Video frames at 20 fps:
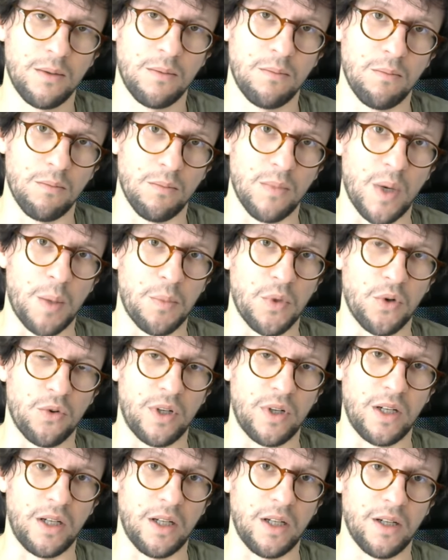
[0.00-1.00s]

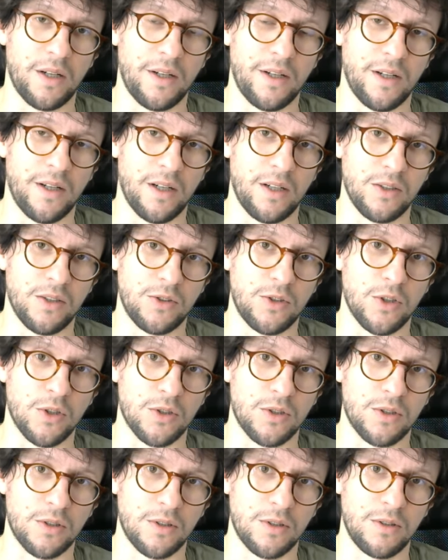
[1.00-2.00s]
memory
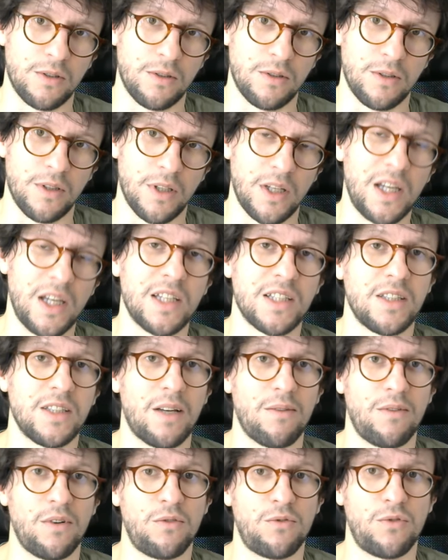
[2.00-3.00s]
just is
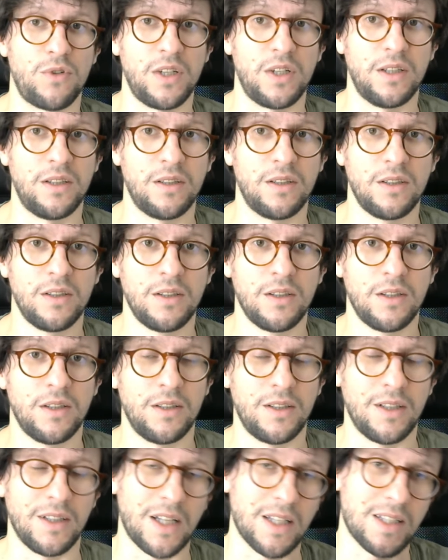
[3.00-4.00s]
never freed.
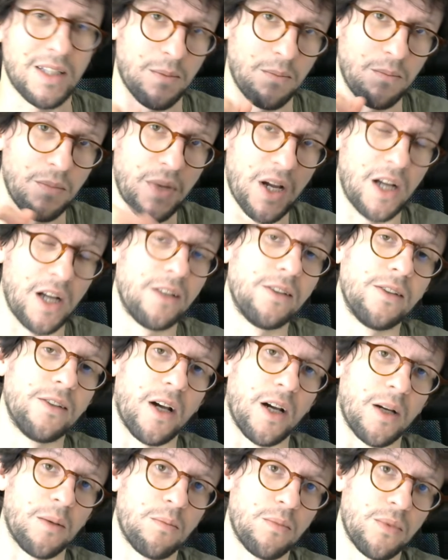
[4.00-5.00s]
Then that's a bad
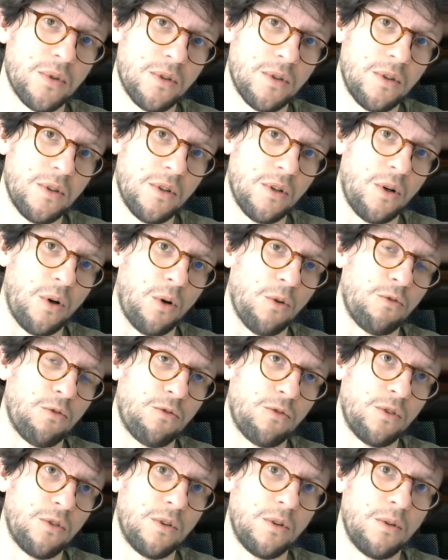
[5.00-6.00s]
type
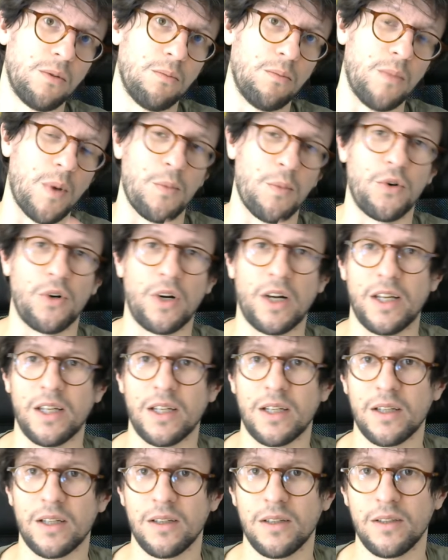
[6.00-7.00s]
of memory
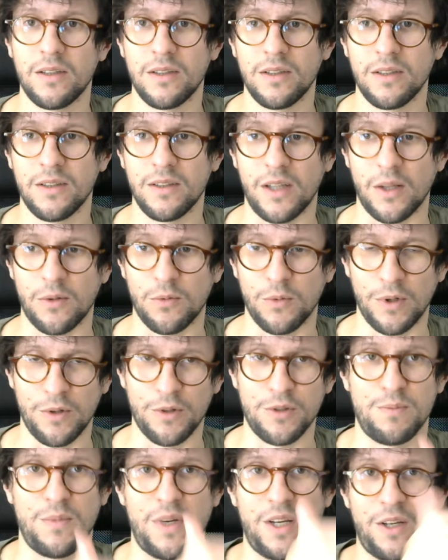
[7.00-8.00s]
leak that will
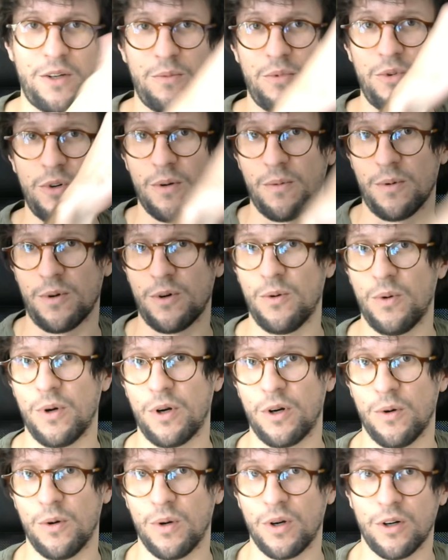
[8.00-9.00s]
just make your program grow
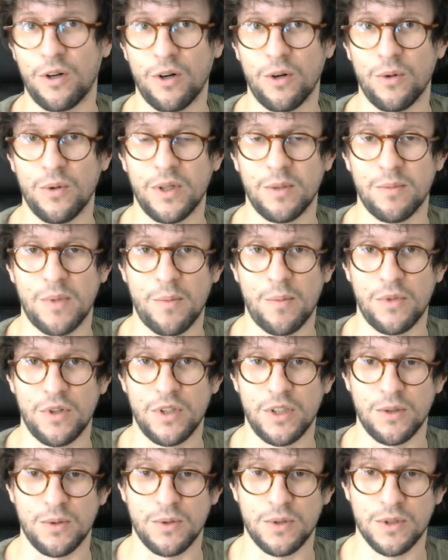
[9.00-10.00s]
and grow and grow in
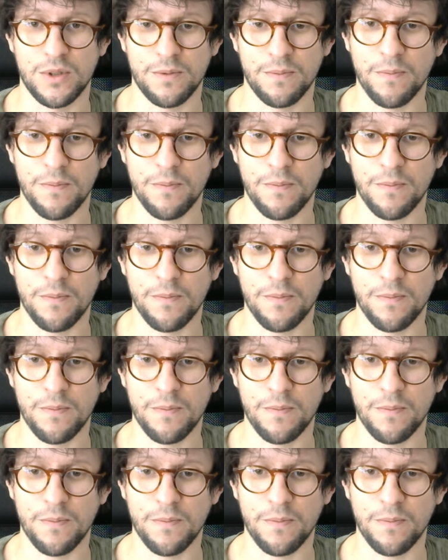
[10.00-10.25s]
memory use.